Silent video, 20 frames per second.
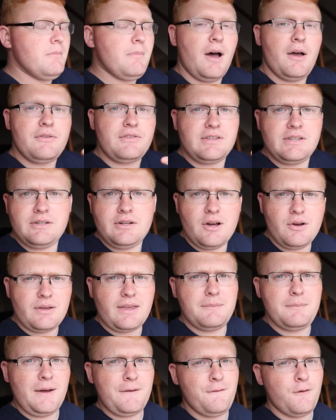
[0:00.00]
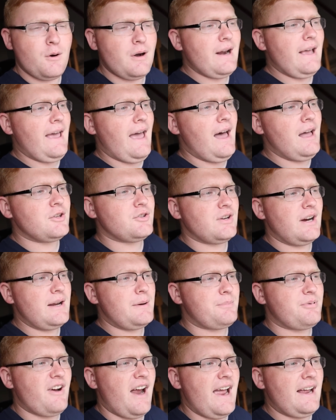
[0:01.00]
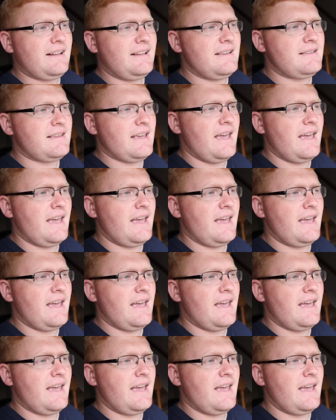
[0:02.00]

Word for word: But I was, you know, getting my Fortnite on, trying to practice,